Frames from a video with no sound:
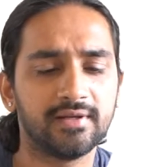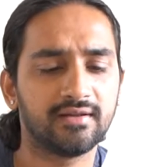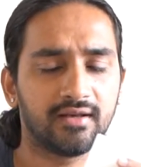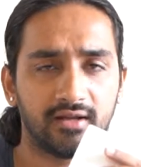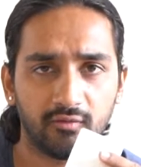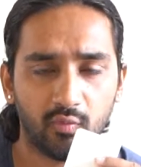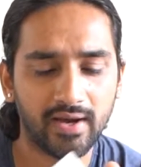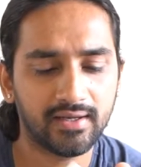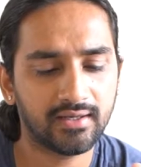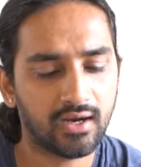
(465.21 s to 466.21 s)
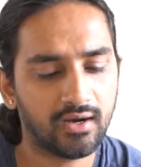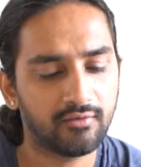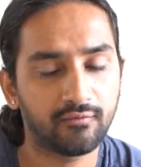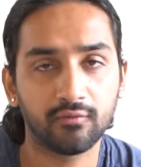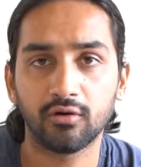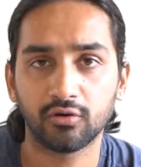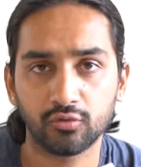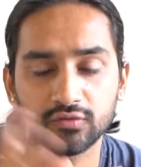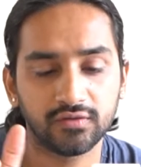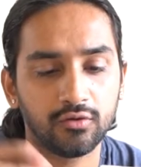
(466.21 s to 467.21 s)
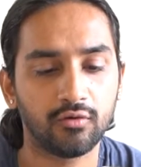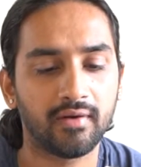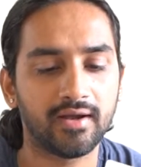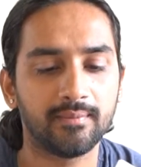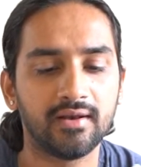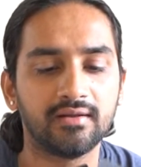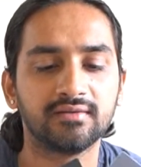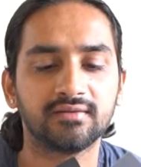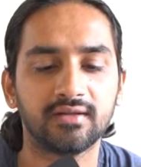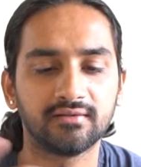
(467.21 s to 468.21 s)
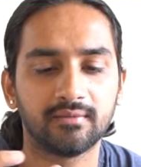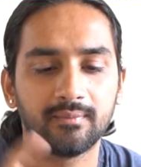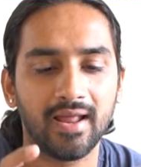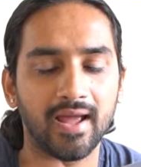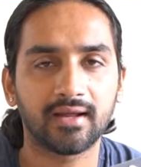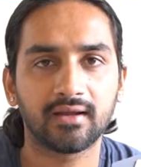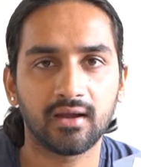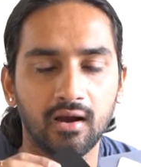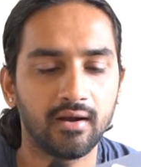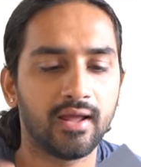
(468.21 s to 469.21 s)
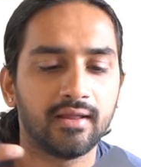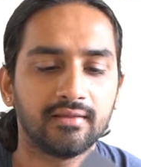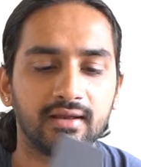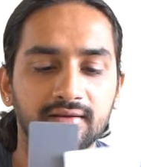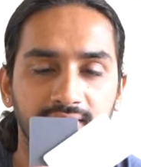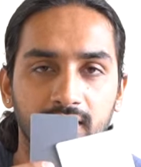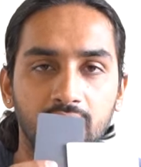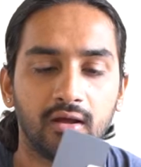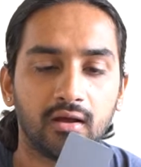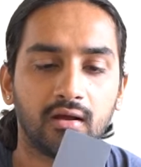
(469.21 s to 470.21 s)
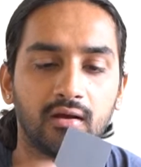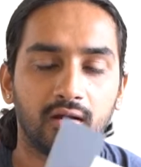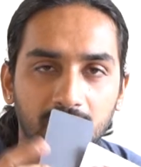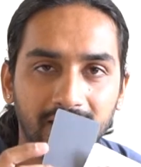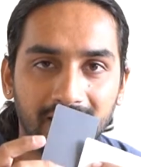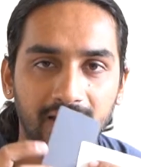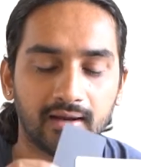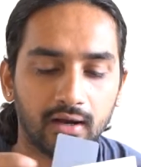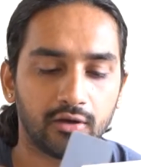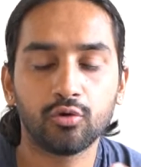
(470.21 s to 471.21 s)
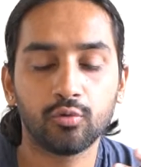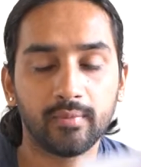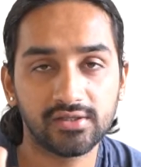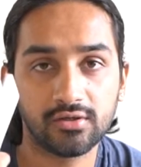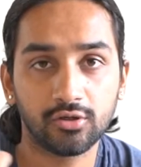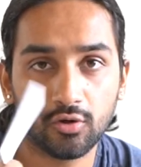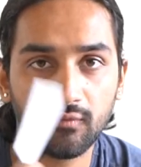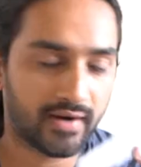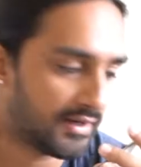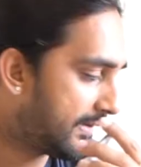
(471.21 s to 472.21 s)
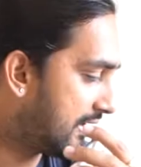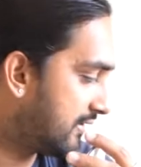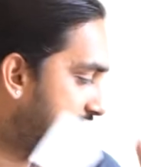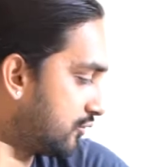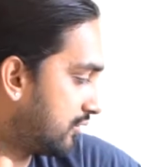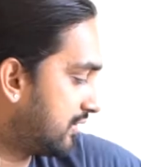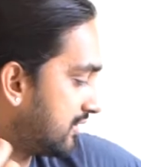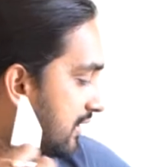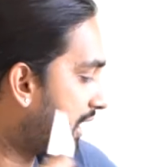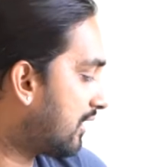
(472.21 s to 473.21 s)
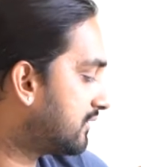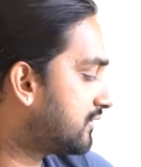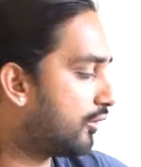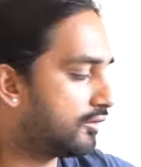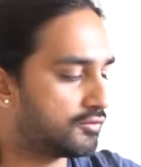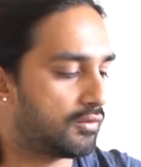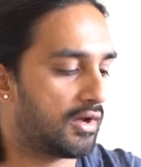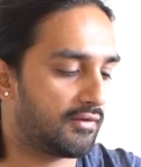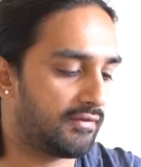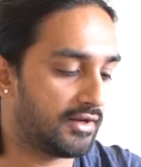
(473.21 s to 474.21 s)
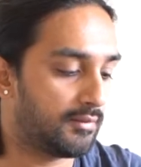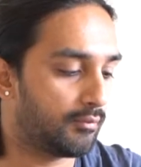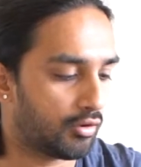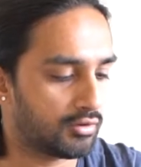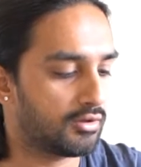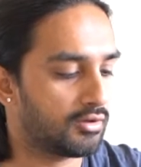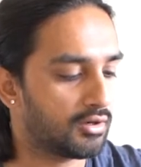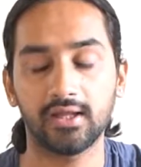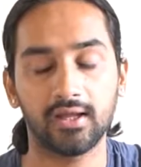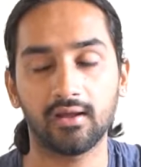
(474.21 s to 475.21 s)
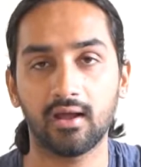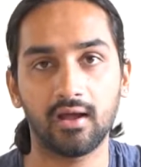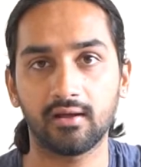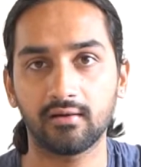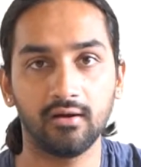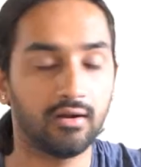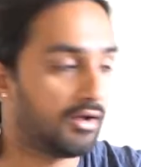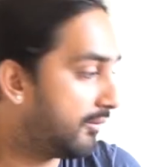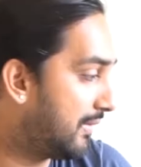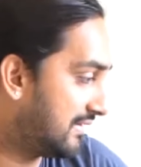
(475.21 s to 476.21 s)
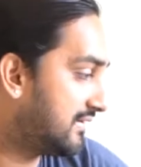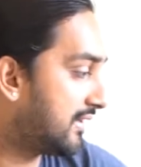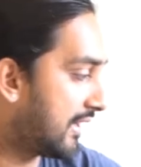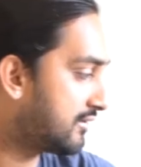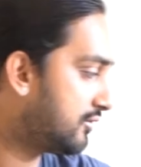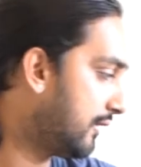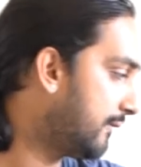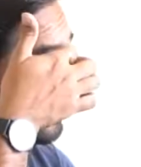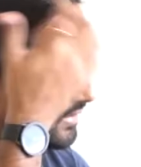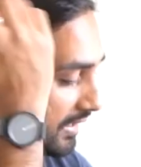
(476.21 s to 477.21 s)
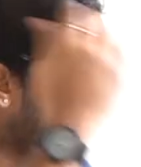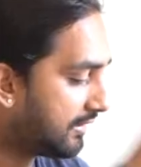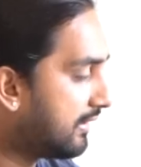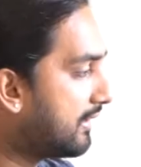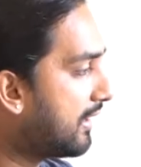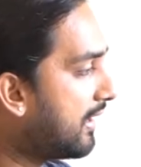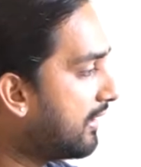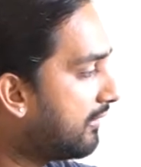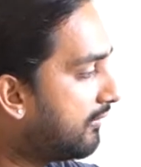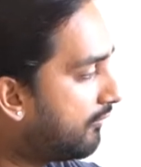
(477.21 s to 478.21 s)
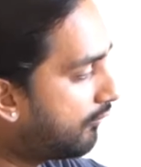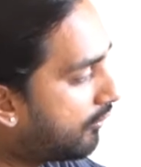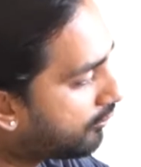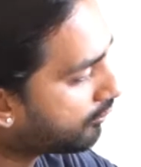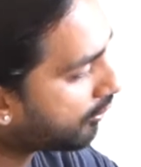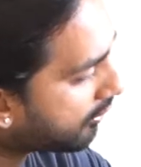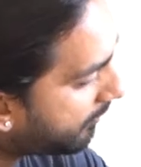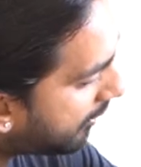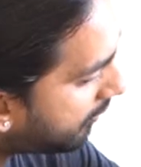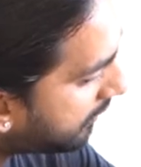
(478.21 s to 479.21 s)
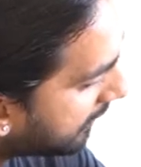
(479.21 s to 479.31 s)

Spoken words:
basically a white card to see your white balance, there's a black card, and there is a gray card to measure your white balance. So these cards also are very important. They are a blessing actually. Second thing that I want to talk about